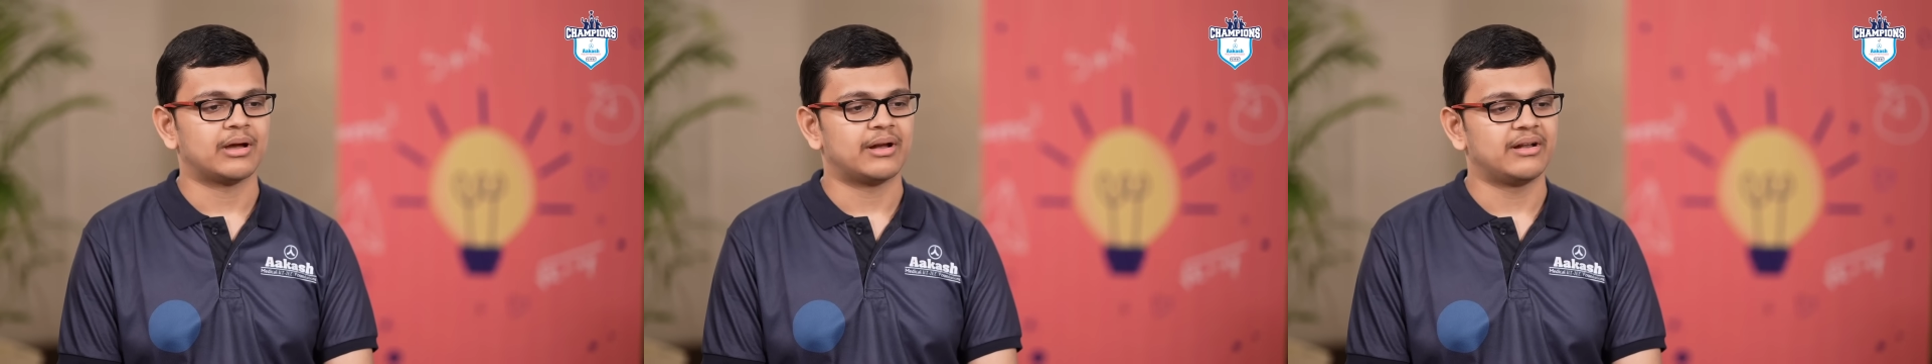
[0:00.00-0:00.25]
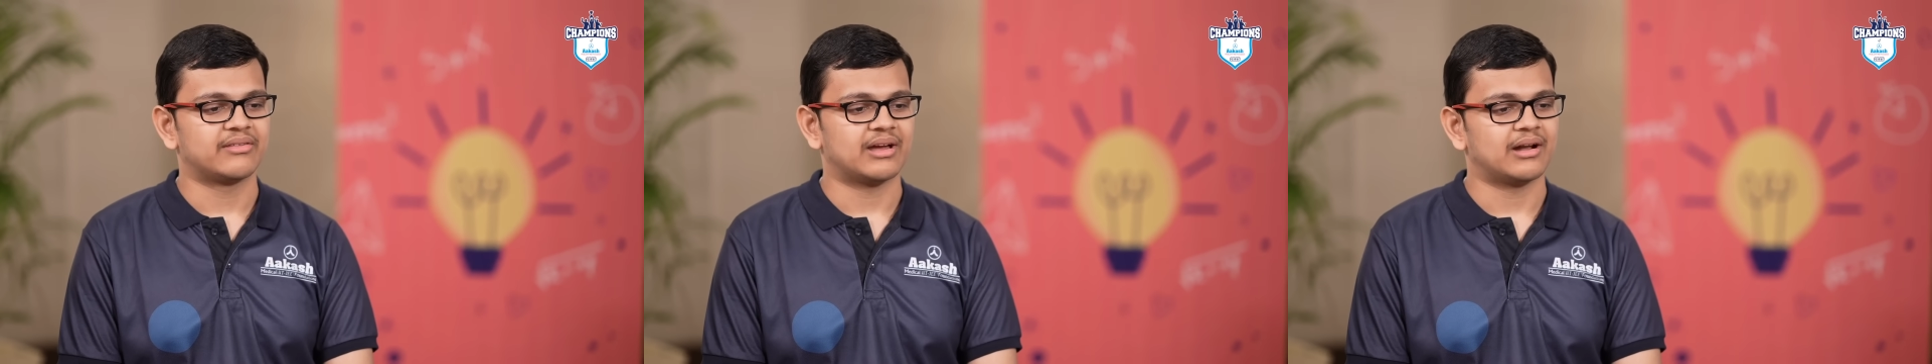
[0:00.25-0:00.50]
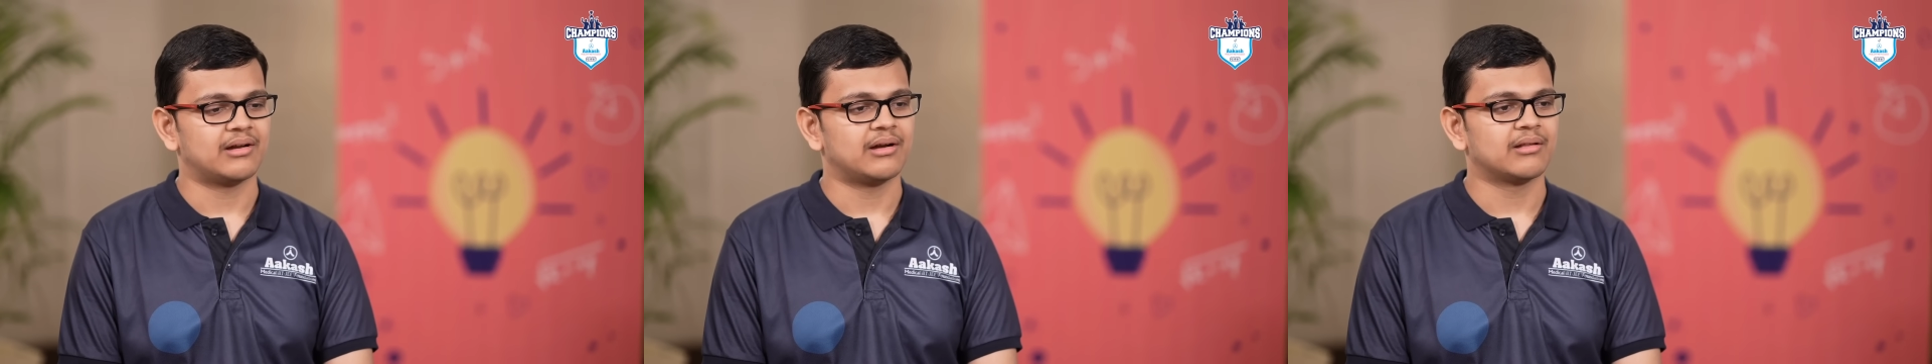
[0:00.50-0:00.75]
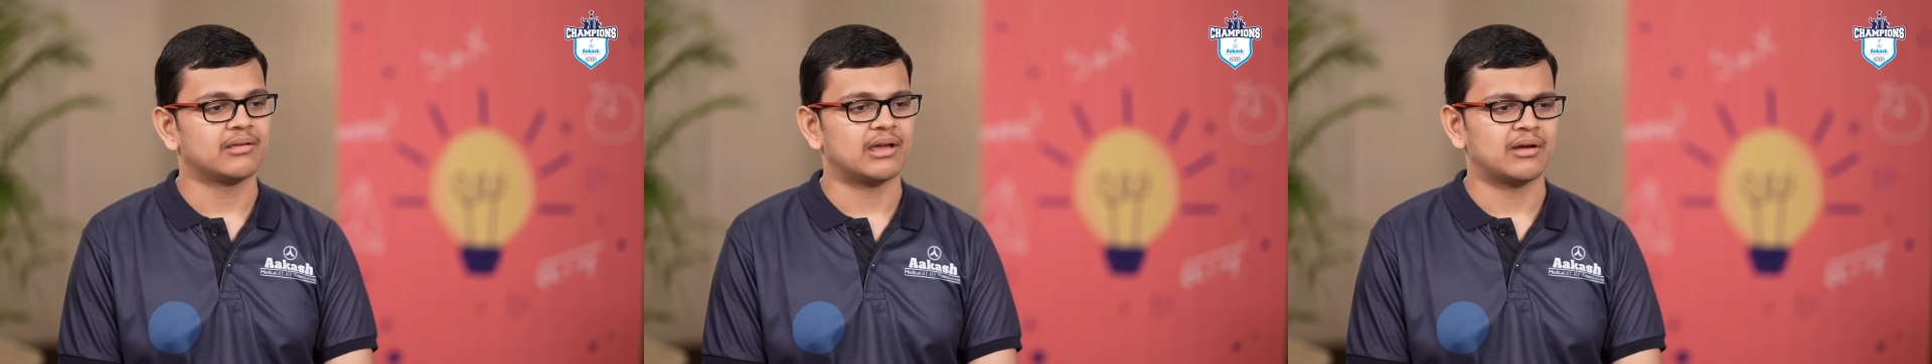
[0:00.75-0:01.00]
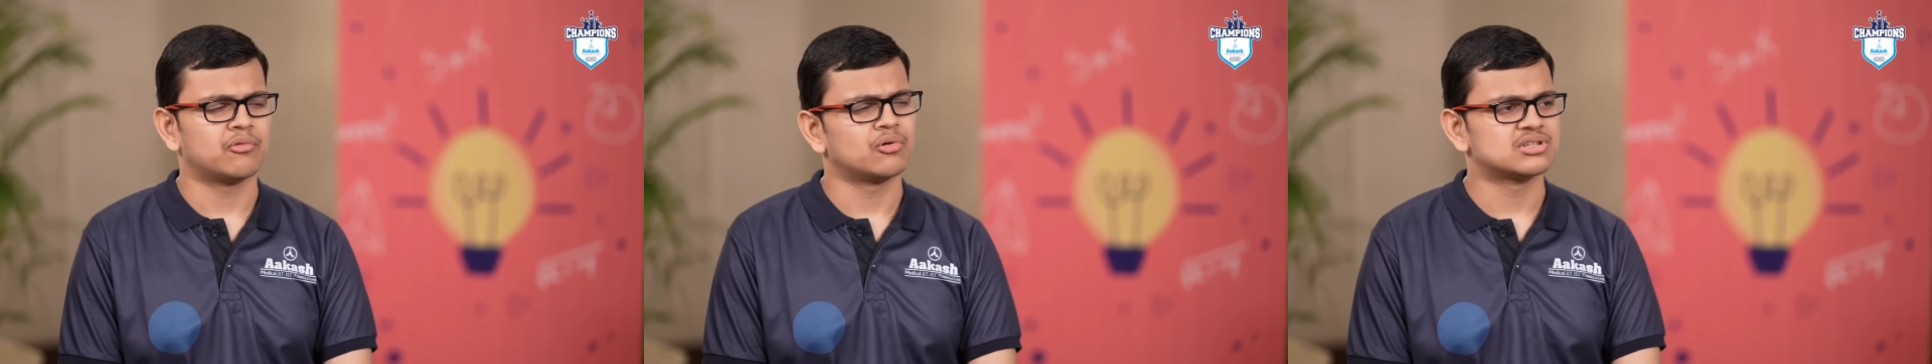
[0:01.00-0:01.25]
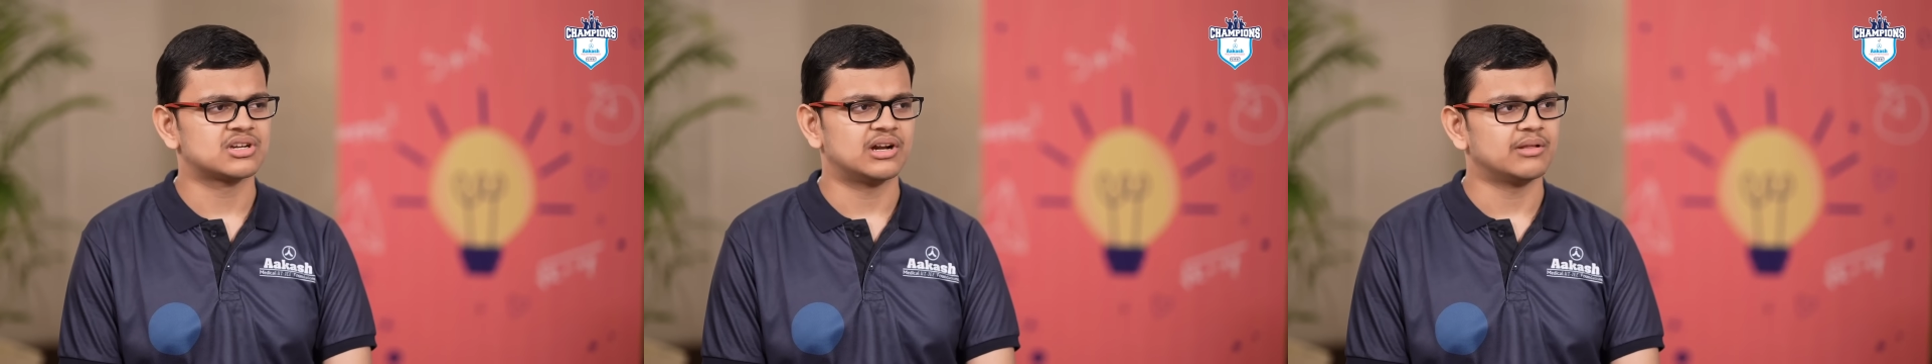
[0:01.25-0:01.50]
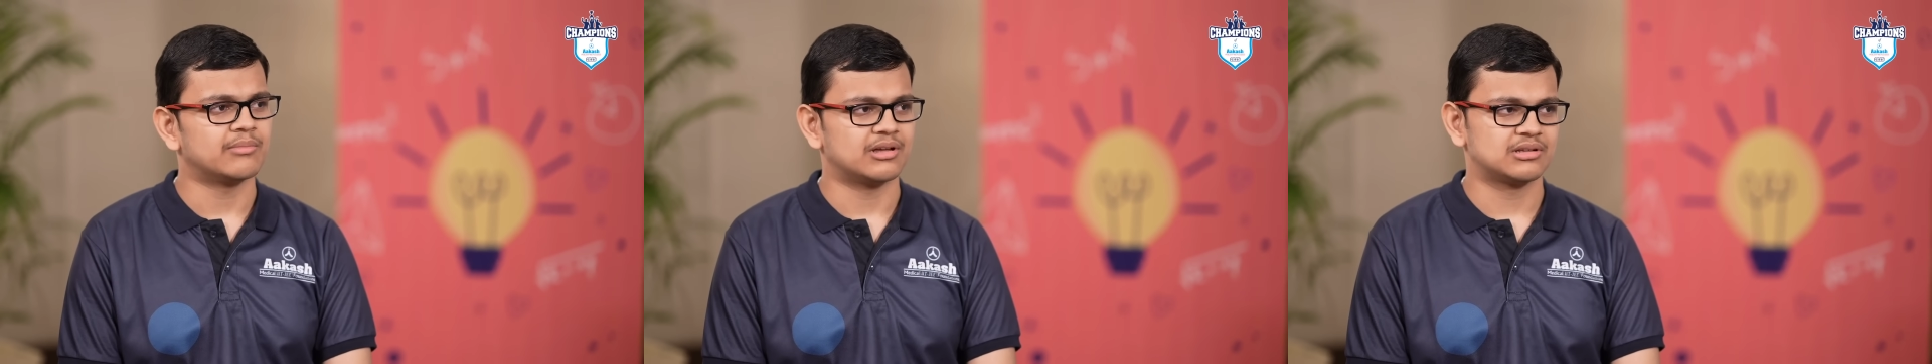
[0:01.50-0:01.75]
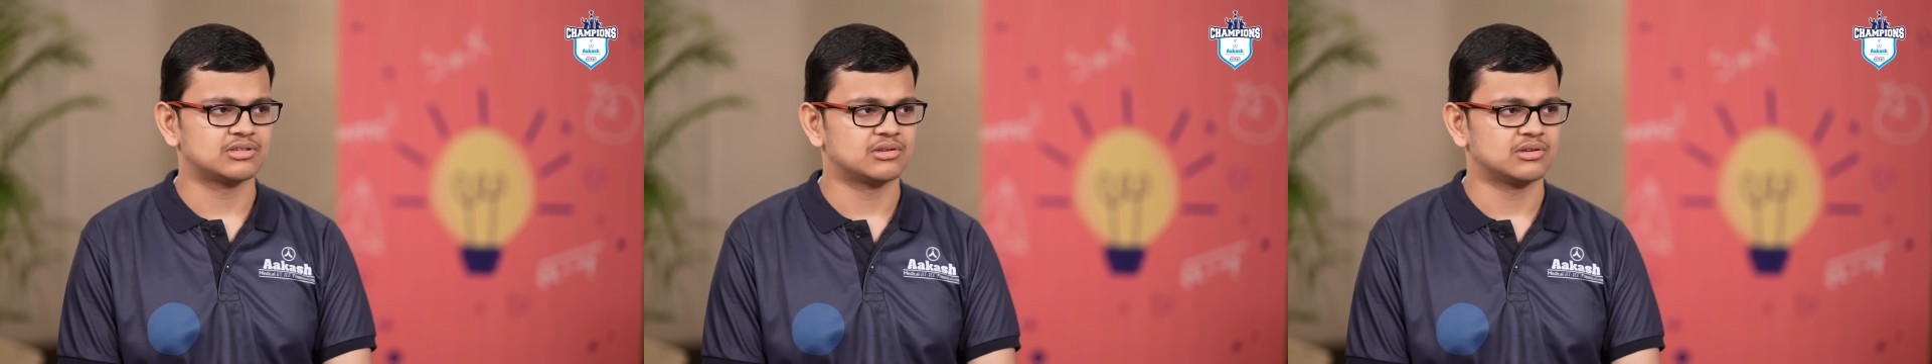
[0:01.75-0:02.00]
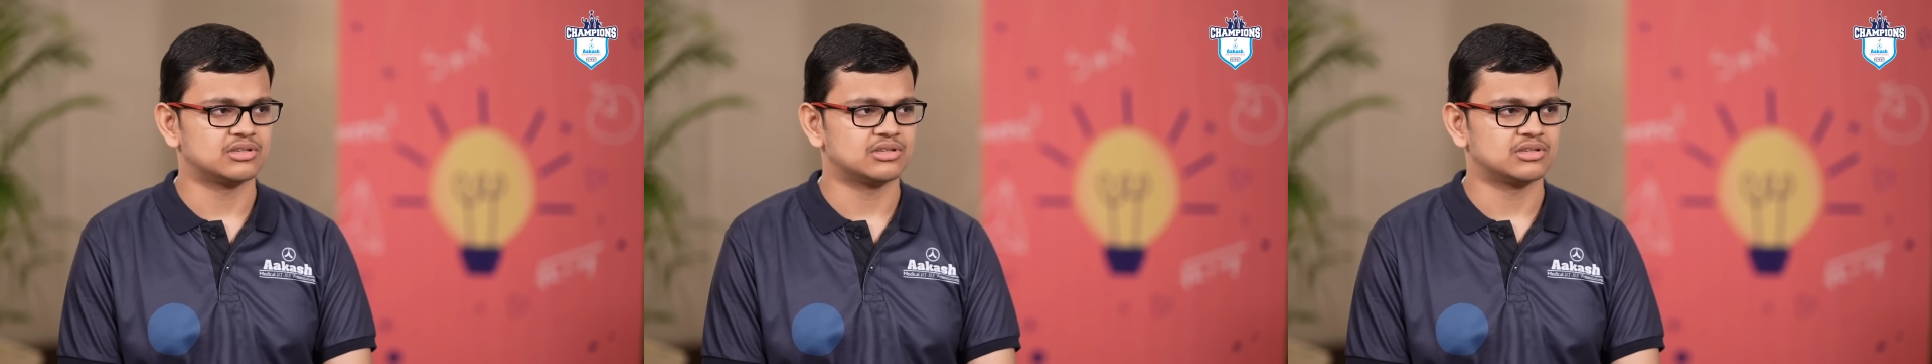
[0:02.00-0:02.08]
I decided ki I won't study much.